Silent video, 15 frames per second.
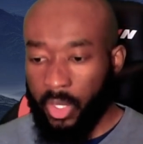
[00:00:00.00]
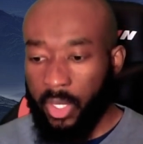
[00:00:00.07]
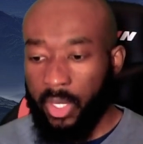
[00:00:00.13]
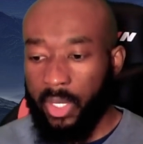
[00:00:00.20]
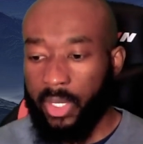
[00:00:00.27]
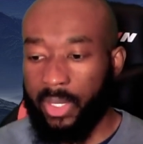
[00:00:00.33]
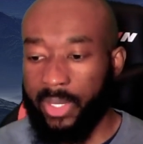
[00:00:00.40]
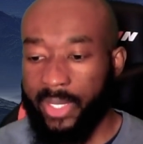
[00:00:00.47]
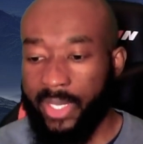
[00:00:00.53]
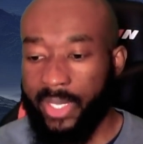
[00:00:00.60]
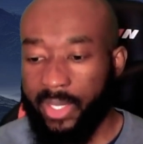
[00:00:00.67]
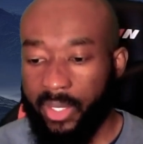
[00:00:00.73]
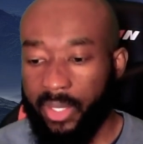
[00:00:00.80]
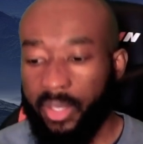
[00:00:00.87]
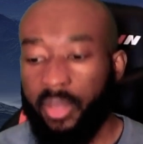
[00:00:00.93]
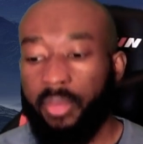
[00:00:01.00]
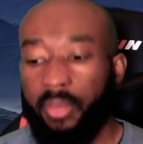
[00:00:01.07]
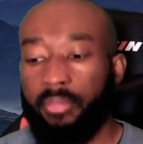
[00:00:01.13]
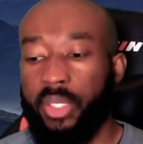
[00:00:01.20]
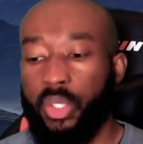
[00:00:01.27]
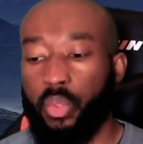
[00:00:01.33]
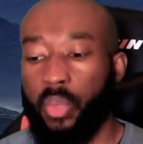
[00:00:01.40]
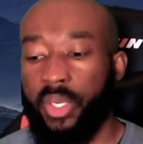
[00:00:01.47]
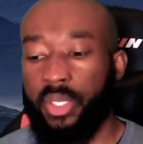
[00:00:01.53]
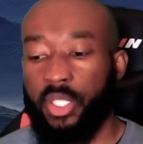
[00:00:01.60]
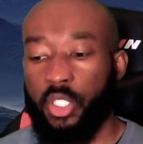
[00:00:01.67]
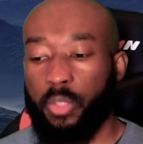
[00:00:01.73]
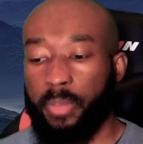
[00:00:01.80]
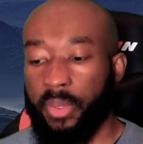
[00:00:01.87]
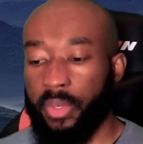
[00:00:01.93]
A link between the
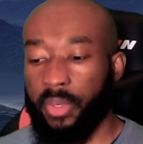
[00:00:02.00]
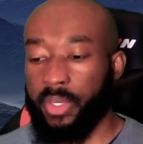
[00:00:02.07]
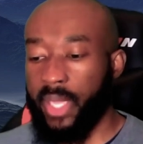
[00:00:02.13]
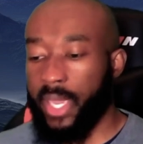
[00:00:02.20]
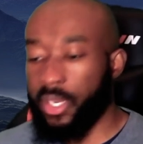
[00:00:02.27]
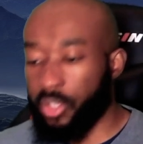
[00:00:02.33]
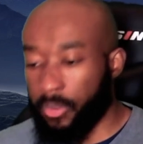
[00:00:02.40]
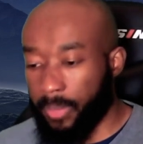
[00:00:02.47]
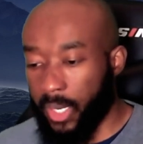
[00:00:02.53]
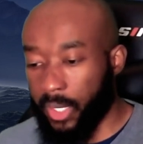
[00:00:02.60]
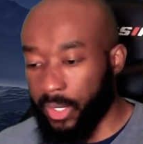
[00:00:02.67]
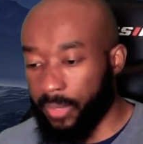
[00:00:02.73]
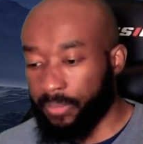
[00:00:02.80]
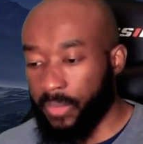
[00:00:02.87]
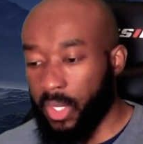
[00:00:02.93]
spirit and the body.